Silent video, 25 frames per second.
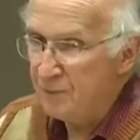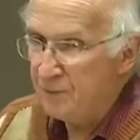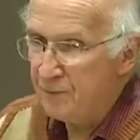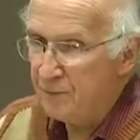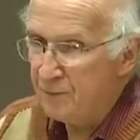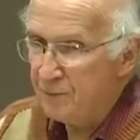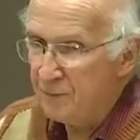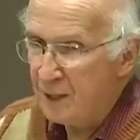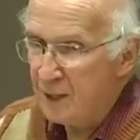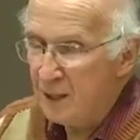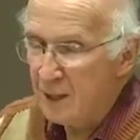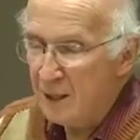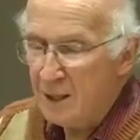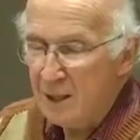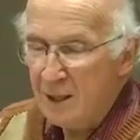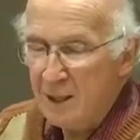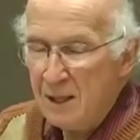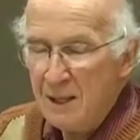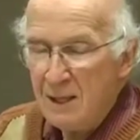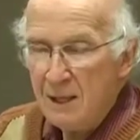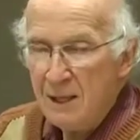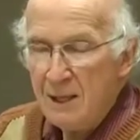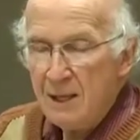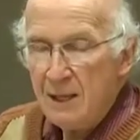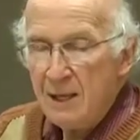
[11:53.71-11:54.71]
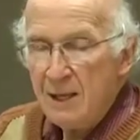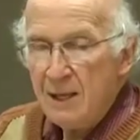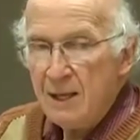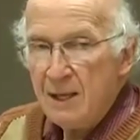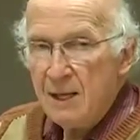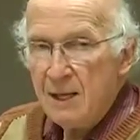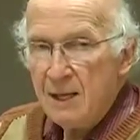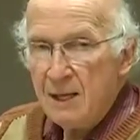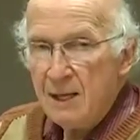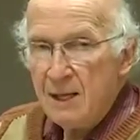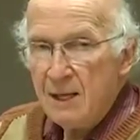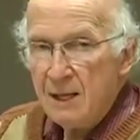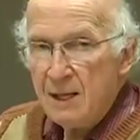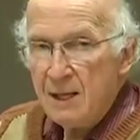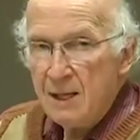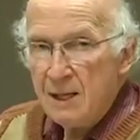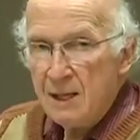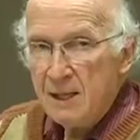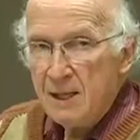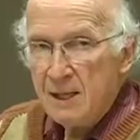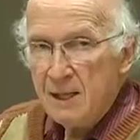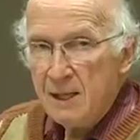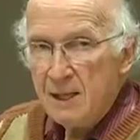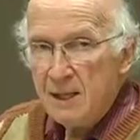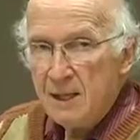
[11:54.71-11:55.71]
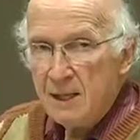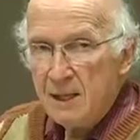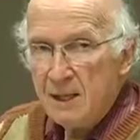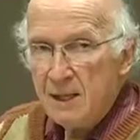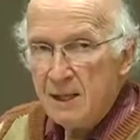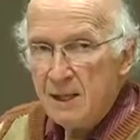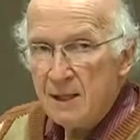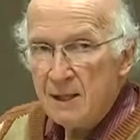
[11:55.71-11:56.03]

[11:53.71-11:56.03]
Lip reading: No one is speaking in this clip.